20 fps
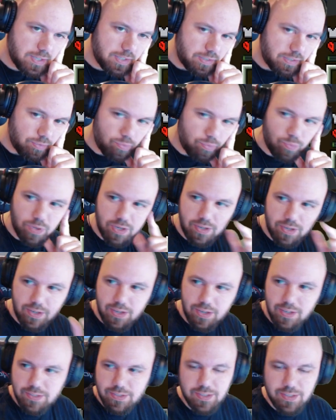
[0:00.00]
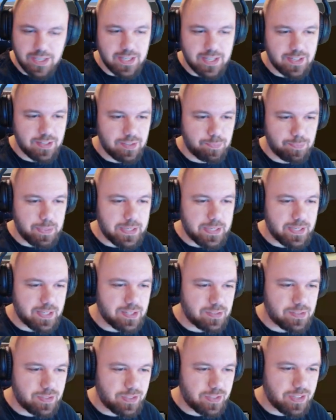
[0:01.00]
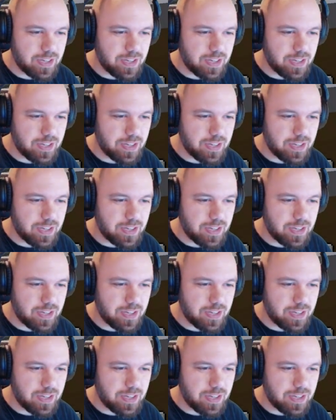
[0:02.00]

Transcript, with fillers: Do we want to sneak peek into the